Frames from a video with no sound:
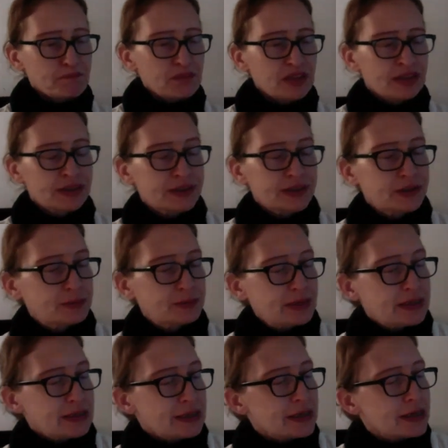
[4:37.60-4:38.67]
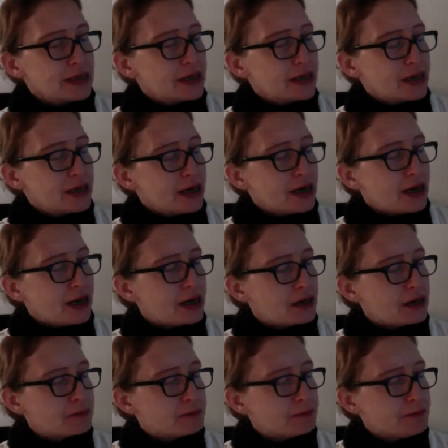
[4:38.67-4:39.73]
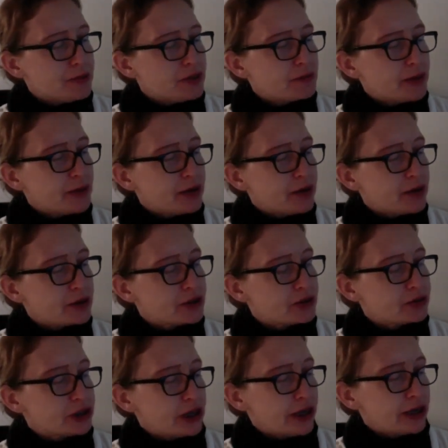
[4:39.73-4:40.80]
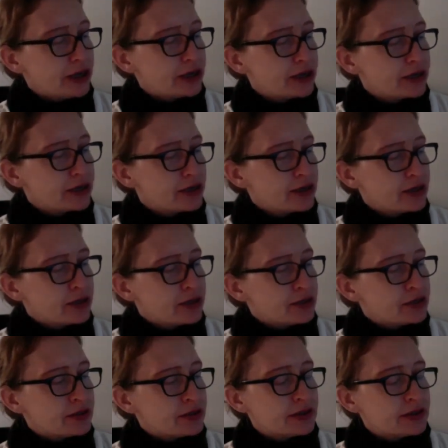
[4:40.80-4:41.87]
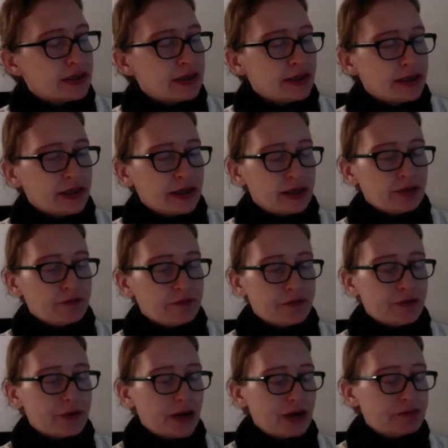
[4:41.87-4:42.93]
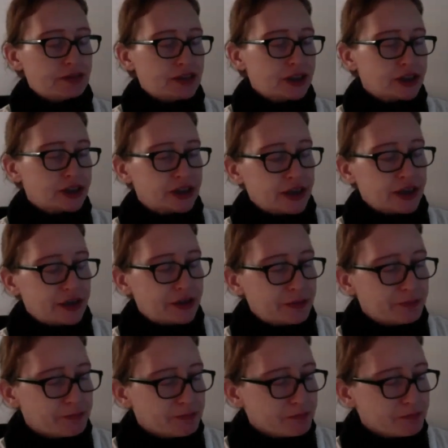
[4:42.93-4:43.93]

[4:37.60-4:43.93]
Excuse me. You might also check to see if you have a dictionary